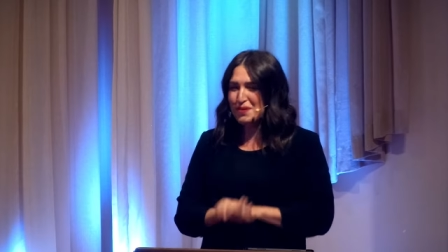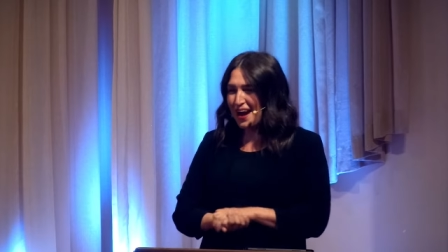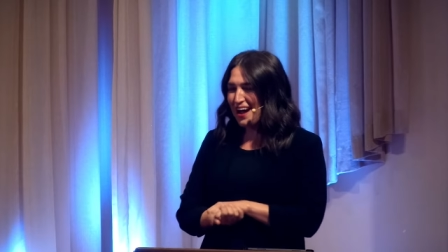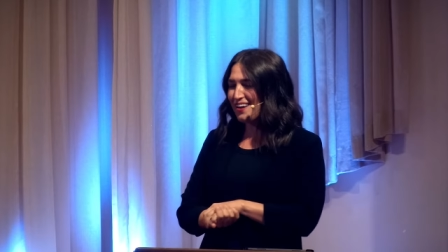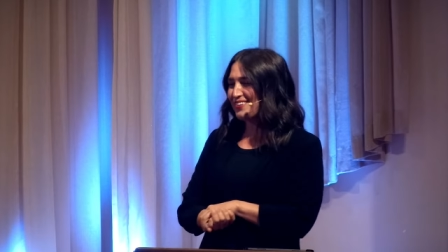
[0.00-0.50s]

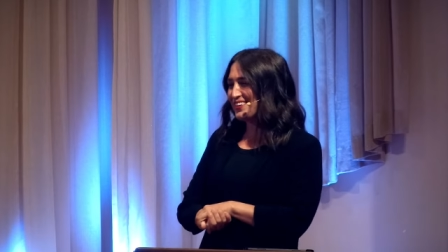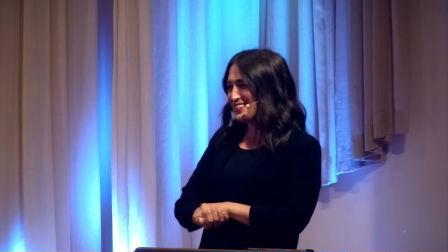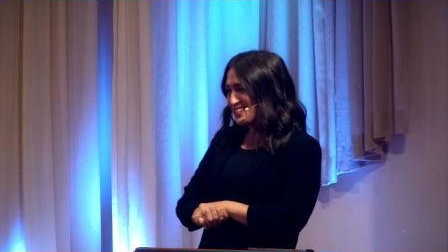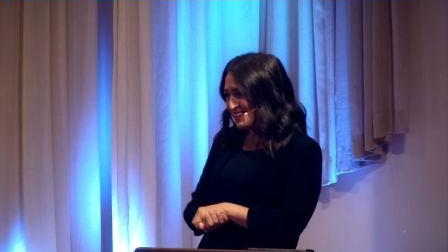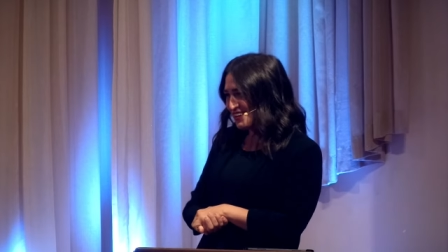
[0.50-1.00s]
proud
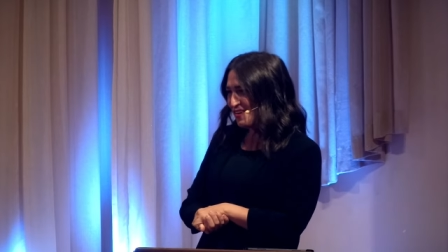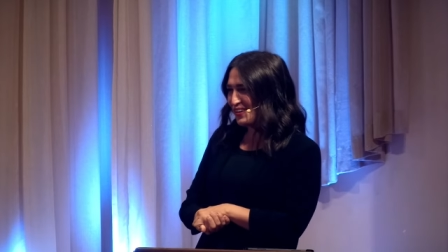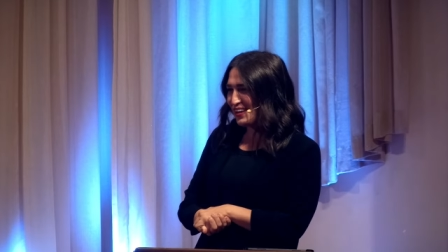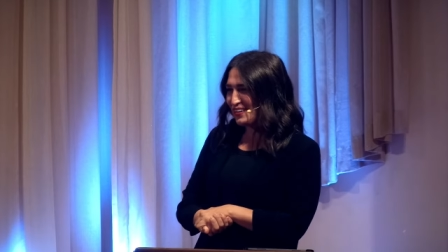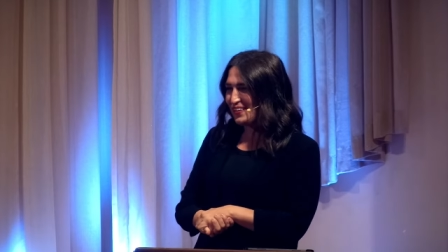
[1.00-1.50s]
to know
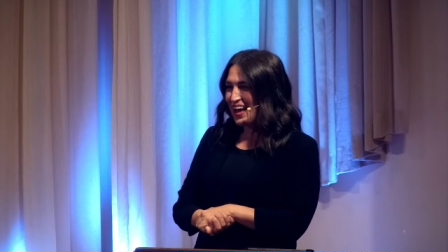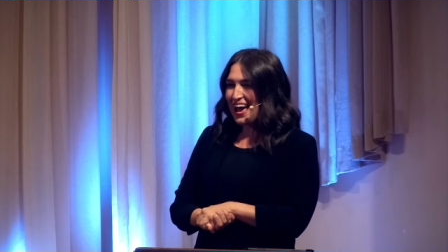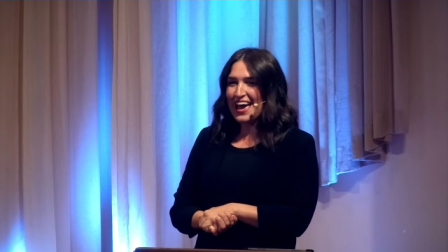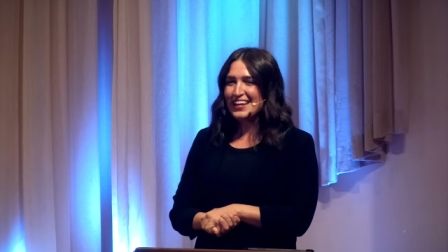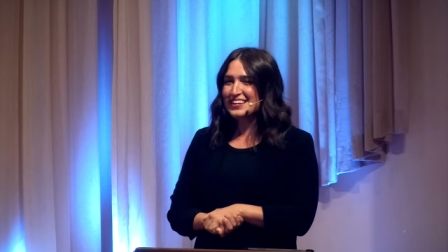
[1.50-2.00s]
you.
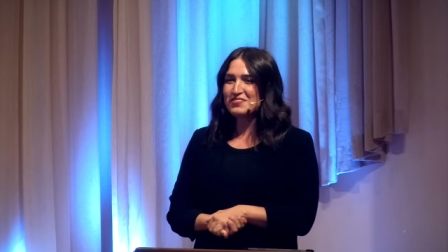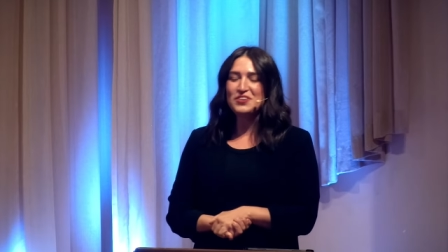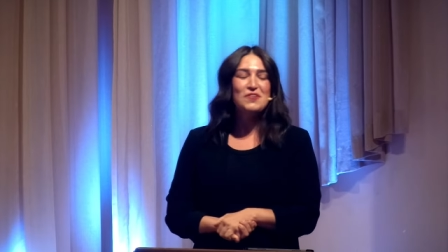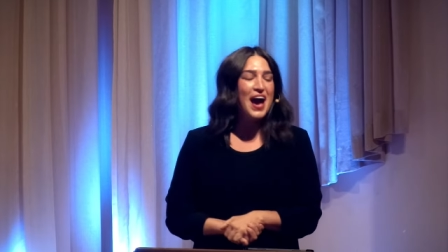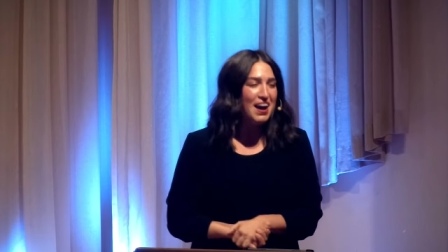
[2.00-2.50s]
And if
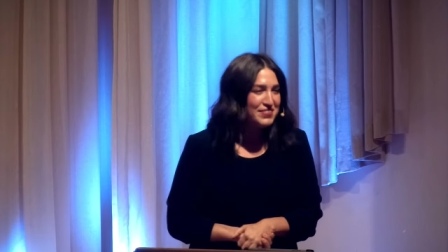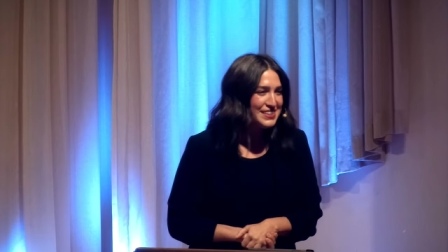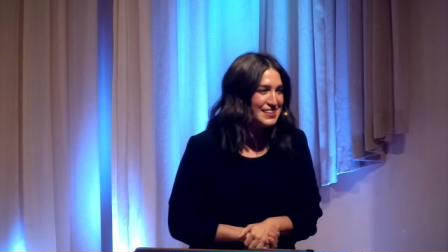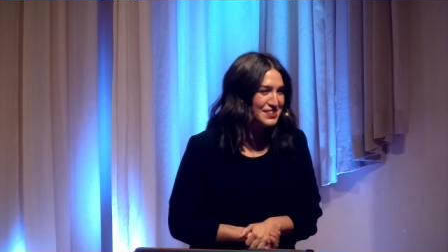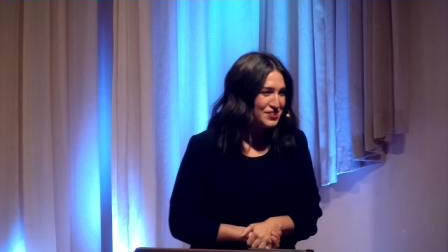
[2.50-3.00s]
you
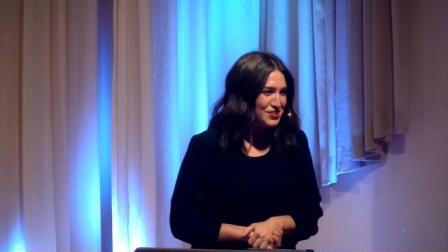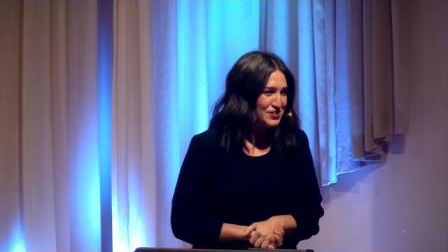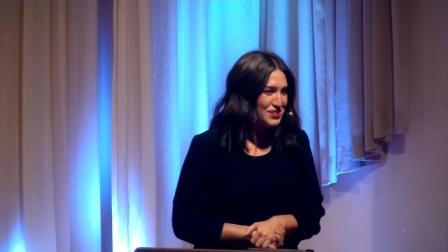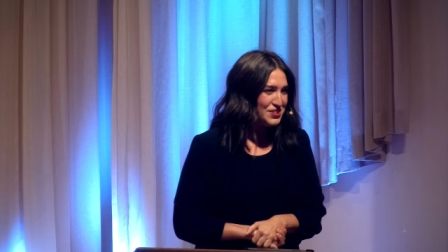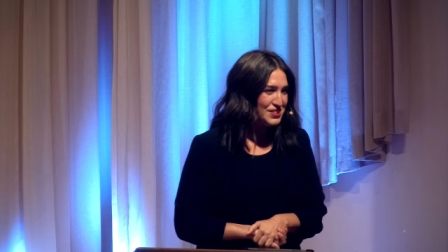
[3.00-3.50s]
haven't
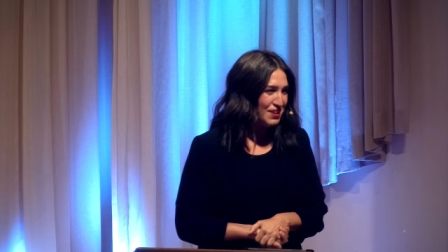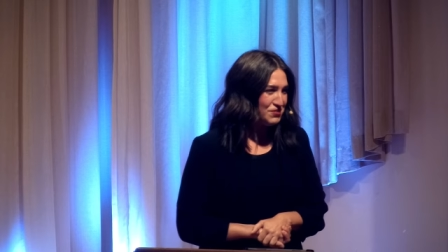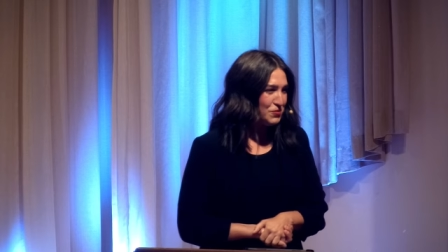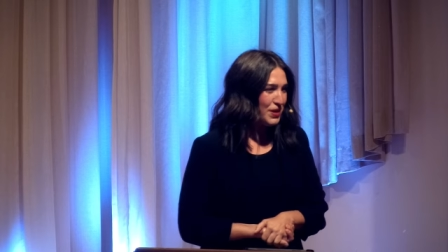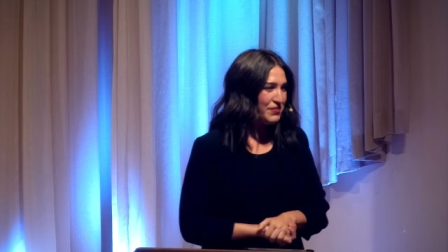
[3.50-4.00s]
introduced yourself
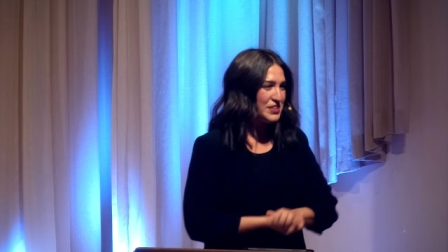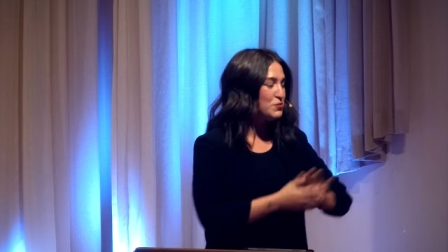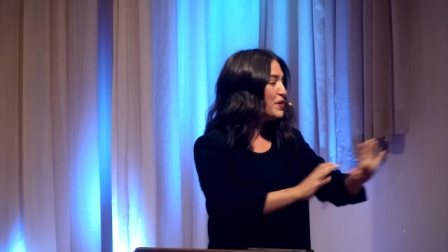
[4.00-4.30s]
to one of us,